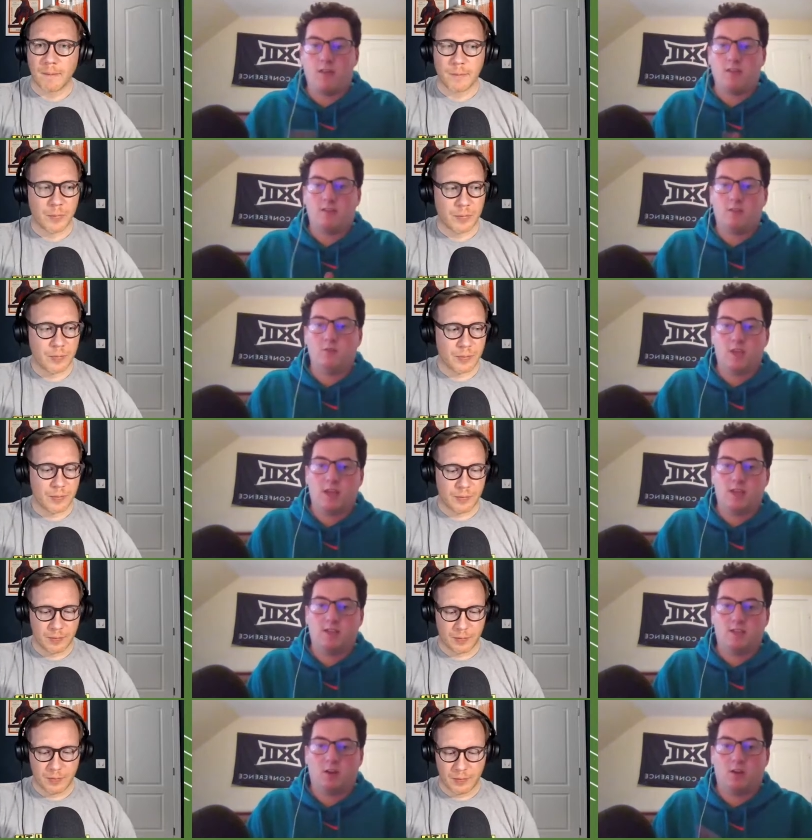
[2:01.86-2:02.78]
Speaker 1: these two
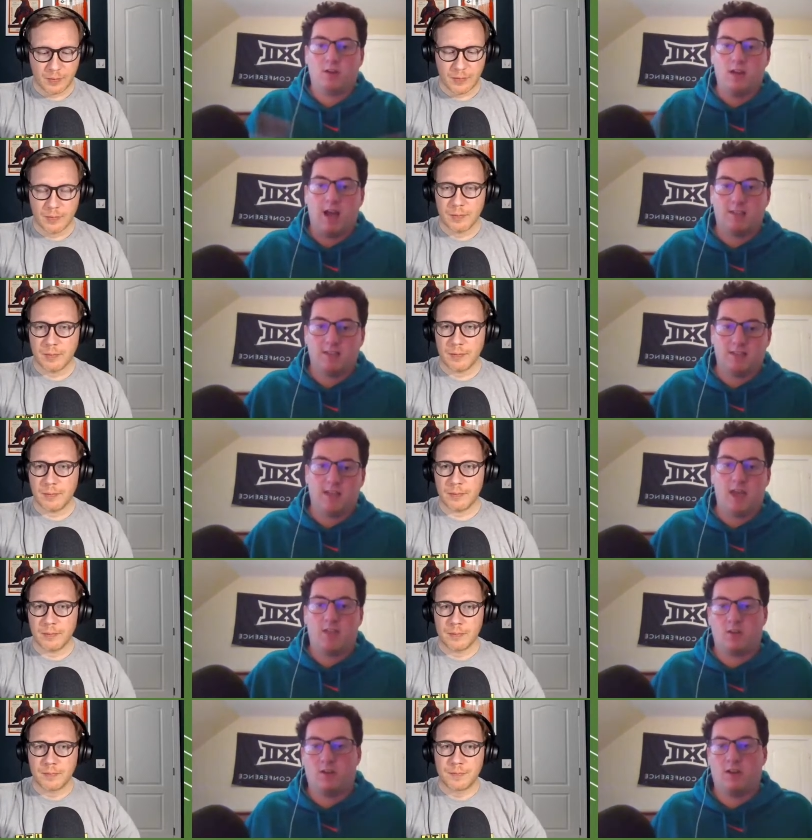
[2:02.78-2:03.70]
things are not
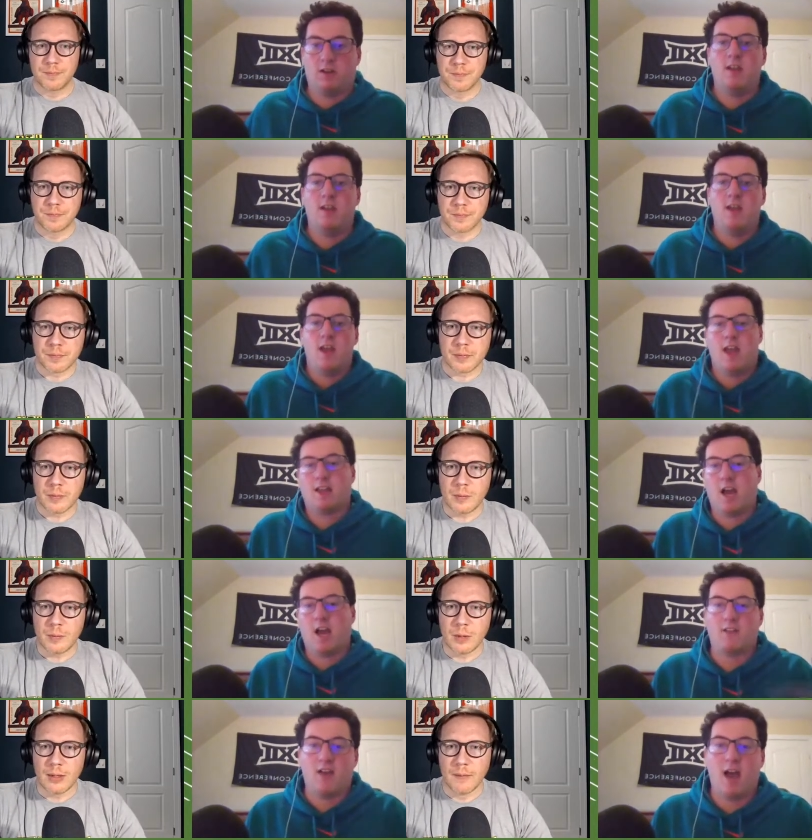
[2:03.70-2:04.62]
together, and and
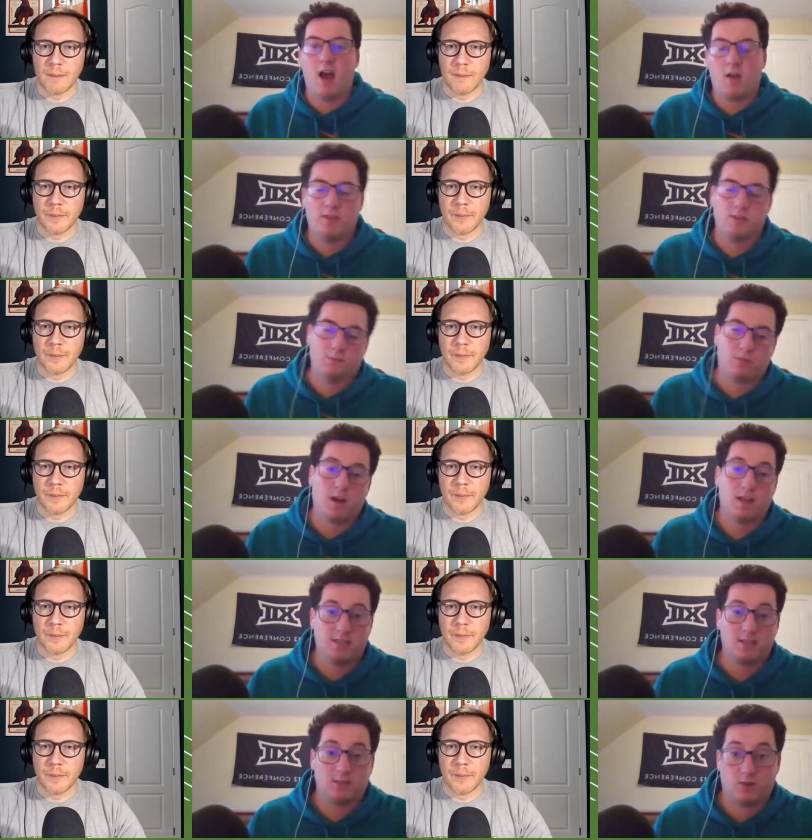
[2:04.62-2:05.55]
kind of how this
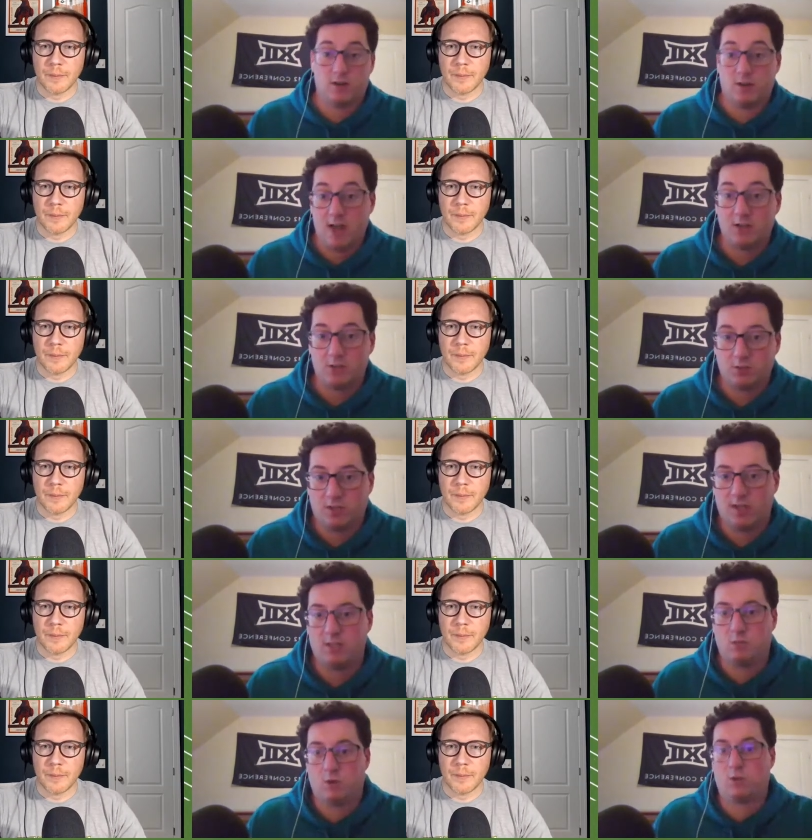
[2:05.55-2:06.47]
process for international
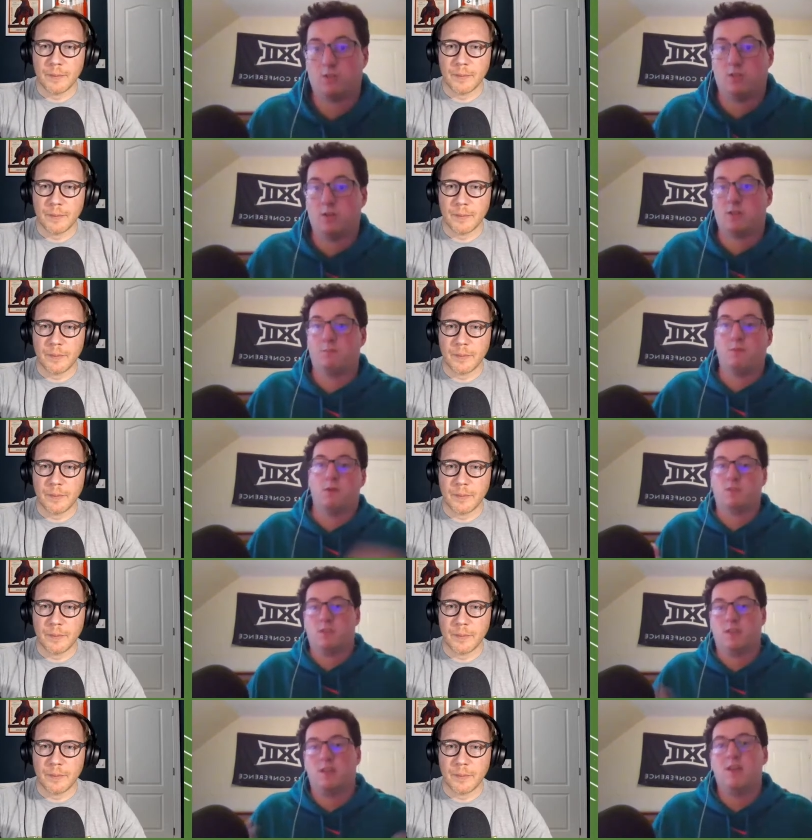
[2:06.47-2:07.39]
kids works to as opposed
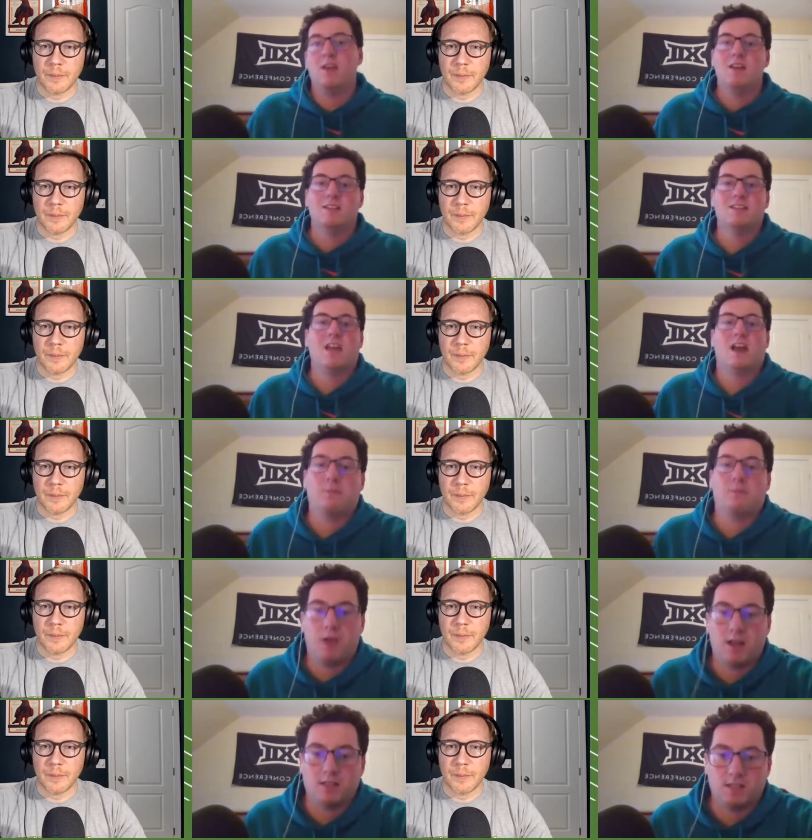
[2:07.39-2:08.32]
to the scouting
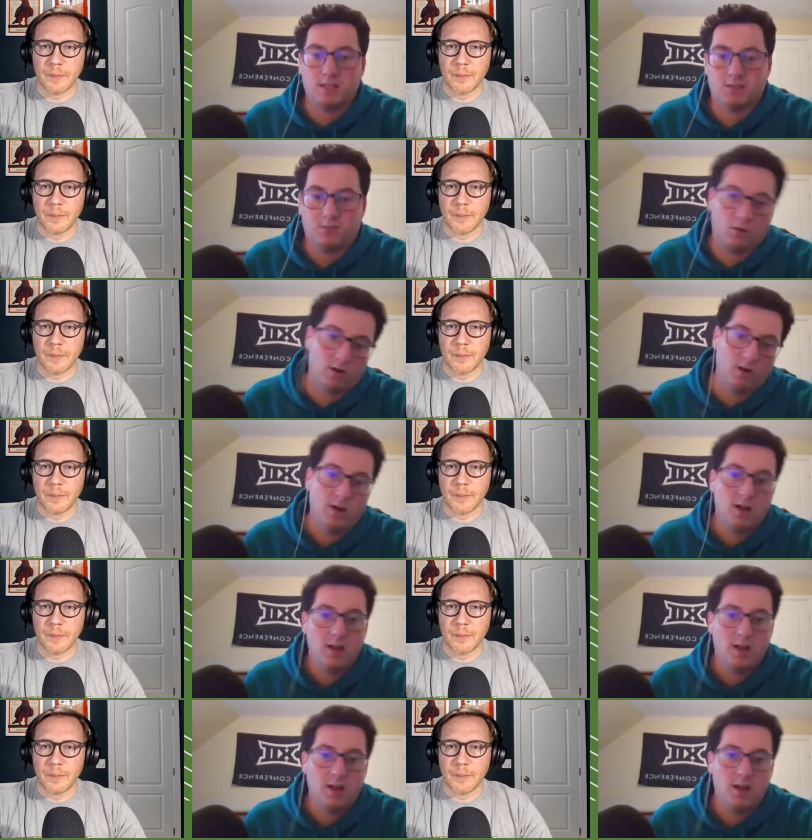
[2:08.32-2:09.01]
process for